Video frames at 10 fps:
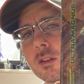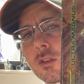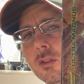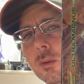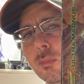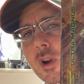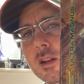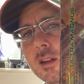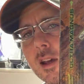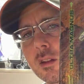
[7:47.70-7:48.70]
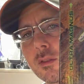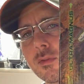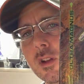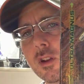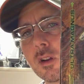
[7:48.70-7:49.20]
just a breakdown of the
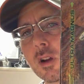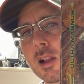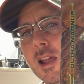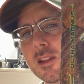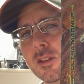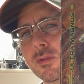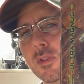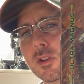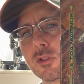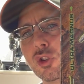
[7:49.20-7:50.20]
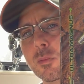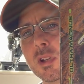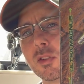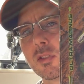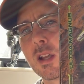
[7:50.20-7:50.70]
figure. I like this figure too
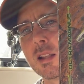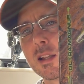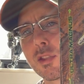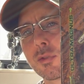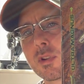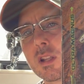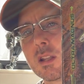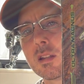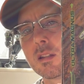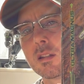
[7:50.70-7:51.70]
because it's got like 3